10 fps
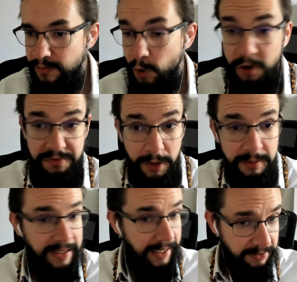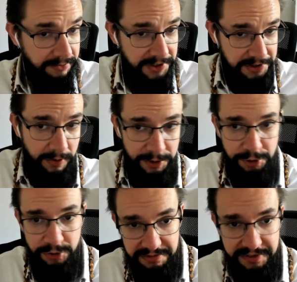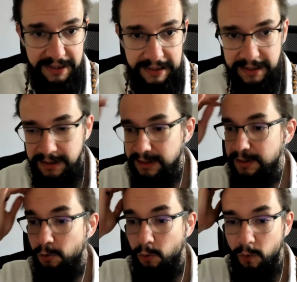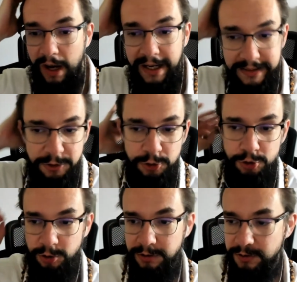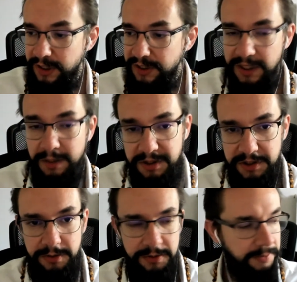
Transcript: Or if you want, I can phrase the question differently. Why did you join today's episode?